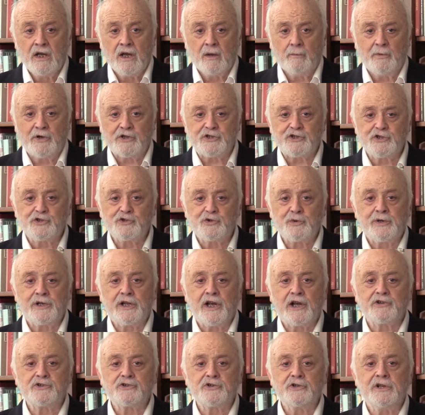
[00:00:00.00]
Emissions
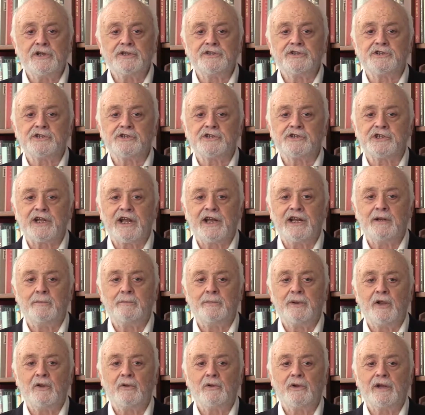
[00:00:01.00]
reduction and
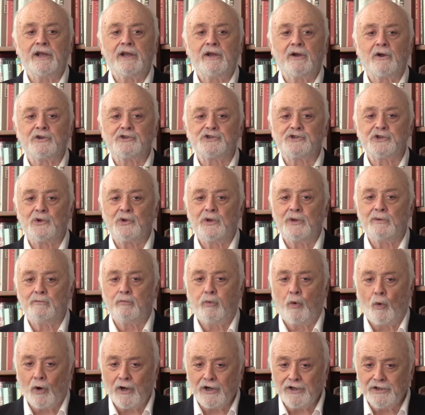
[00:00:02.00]
sustainability are still
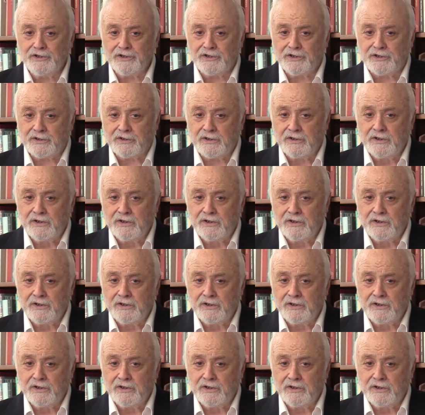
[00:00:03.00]
important